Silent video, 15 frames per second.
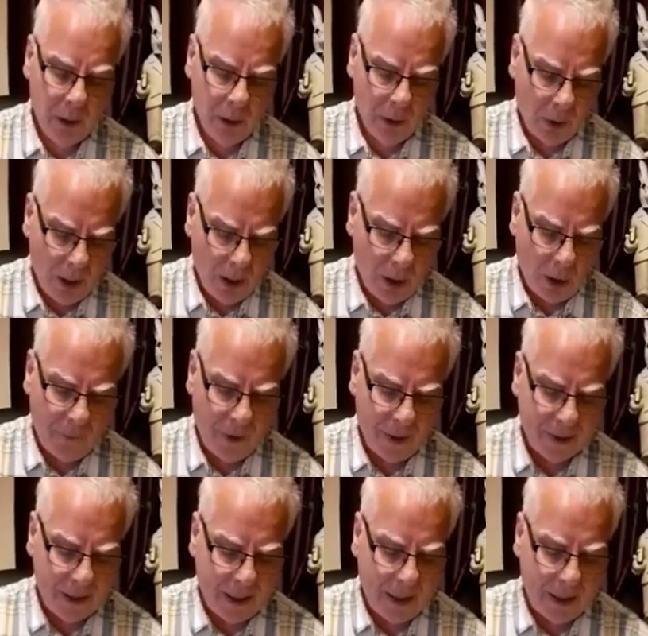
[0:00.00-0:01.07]
One of the
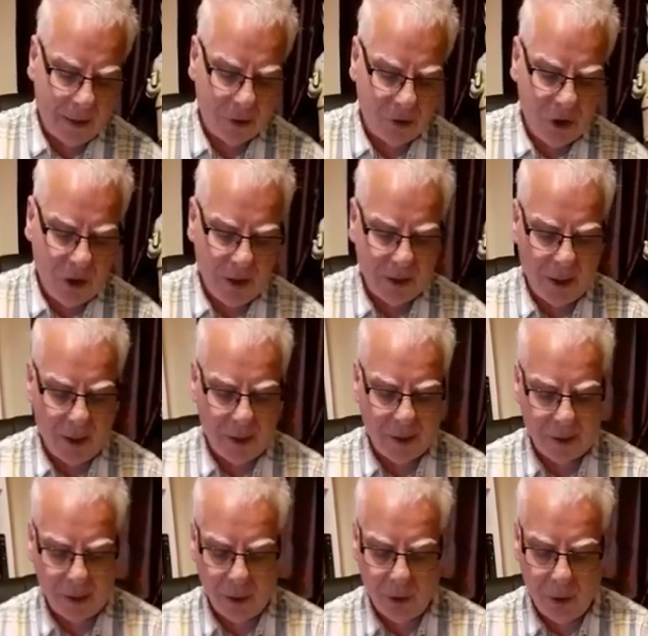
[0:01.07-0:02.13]
sayings
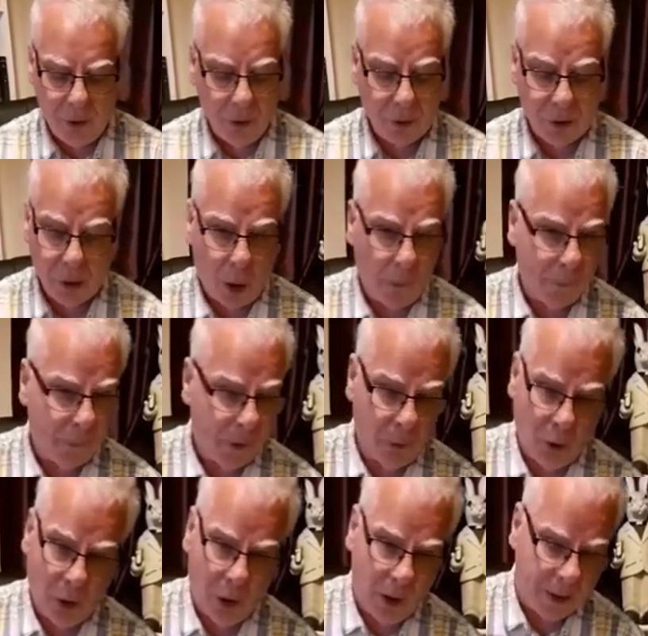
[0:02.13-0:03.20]
Jesus used often
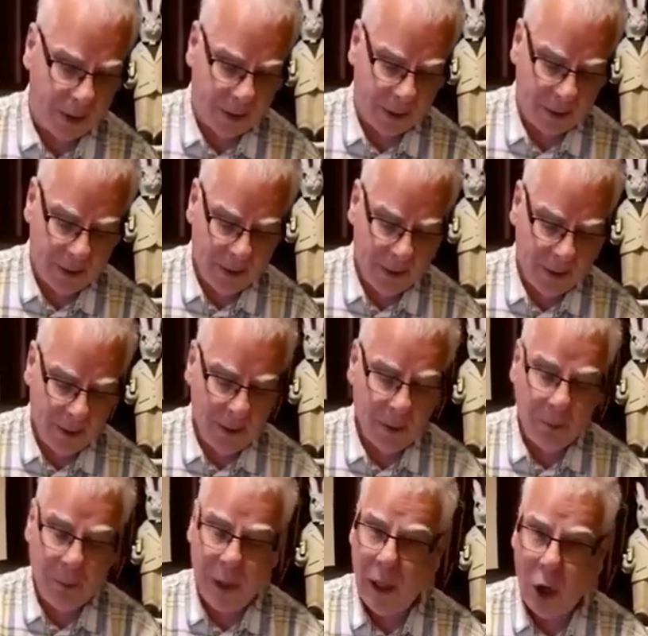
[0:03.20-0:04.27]
was,
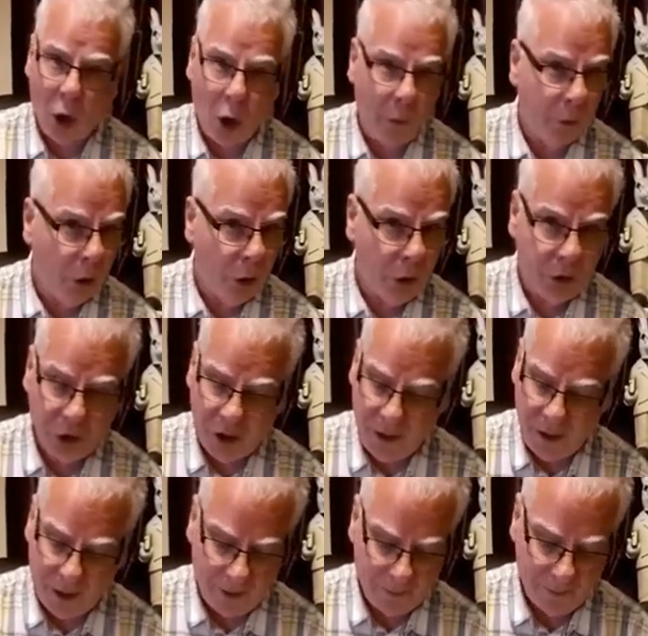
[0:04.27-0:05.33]
Be of good
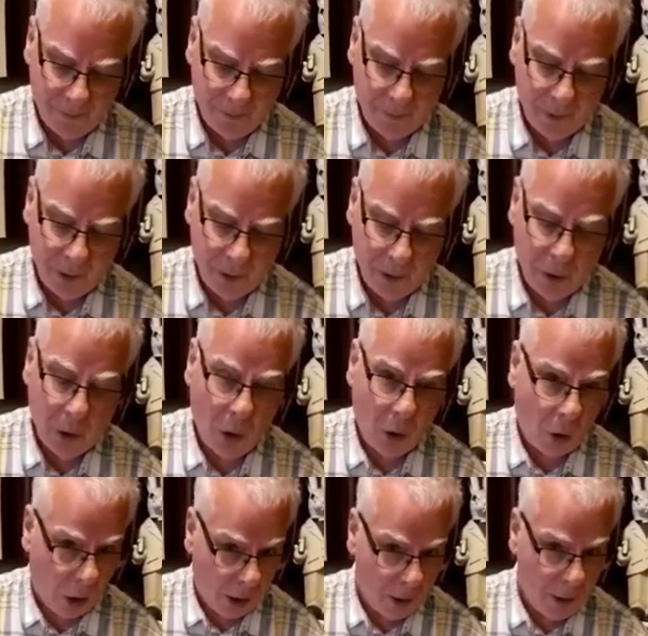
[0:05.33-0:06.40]
cheer,
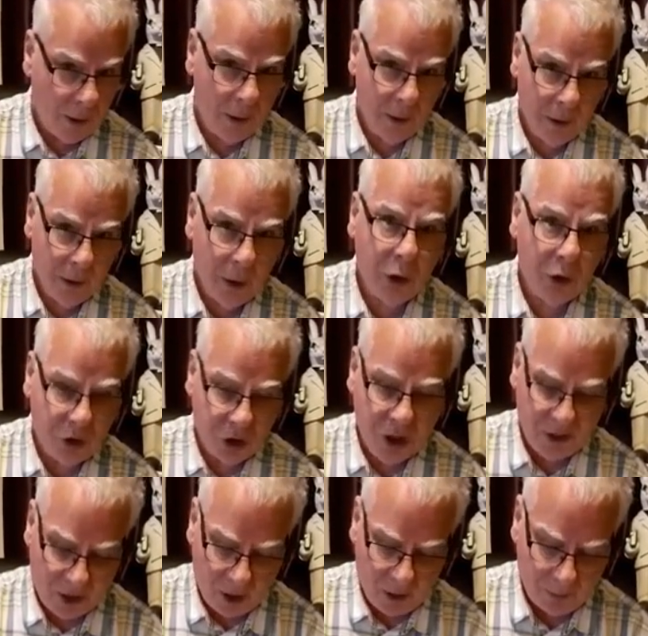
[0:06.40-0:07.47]
or cheer
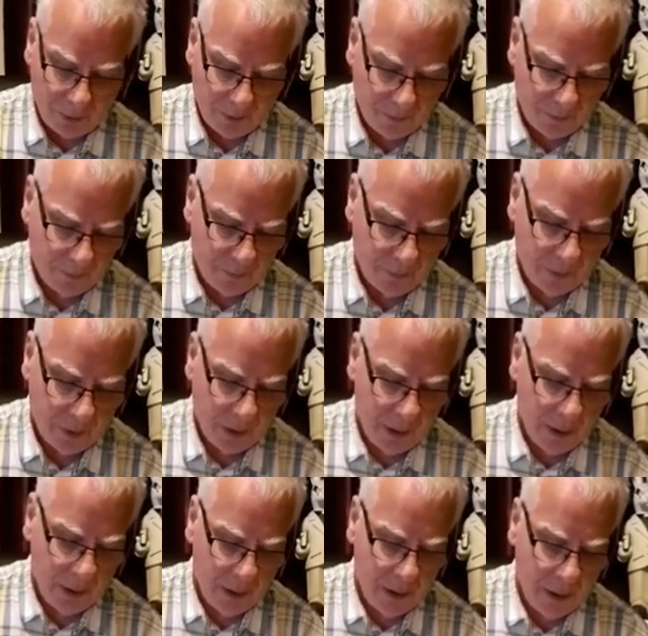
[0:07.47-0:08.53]
up.
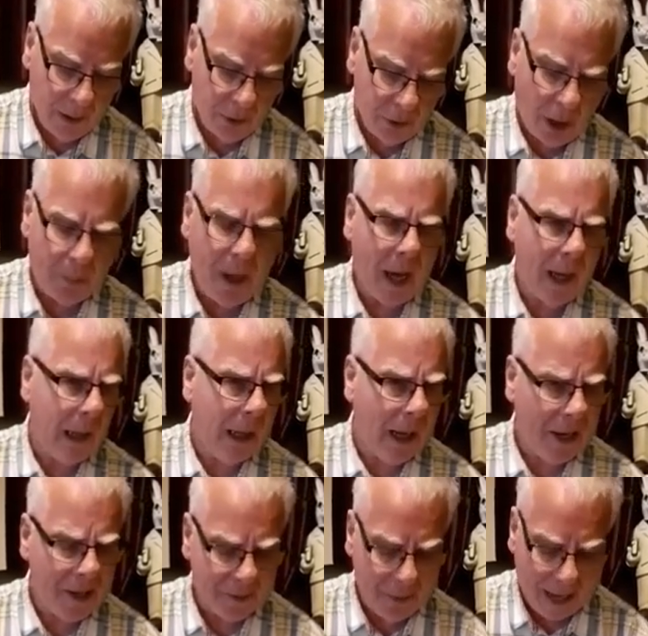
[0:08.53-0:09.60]
To a
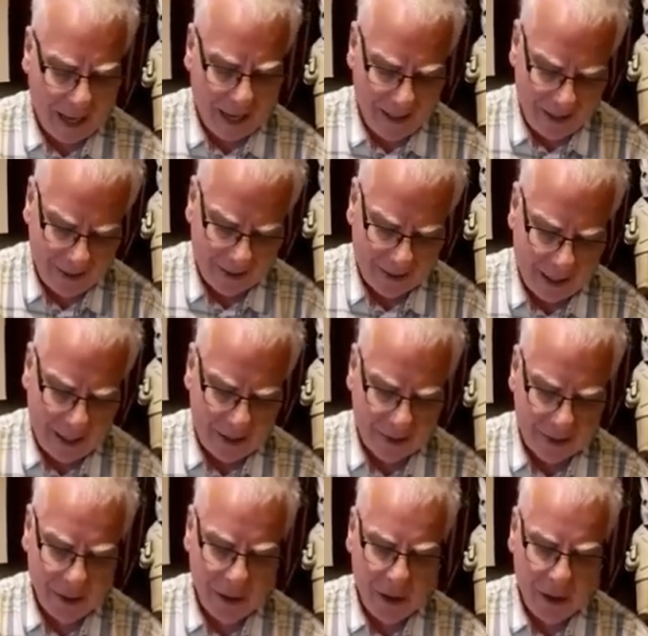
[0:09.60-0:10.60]
paralysed man, he says,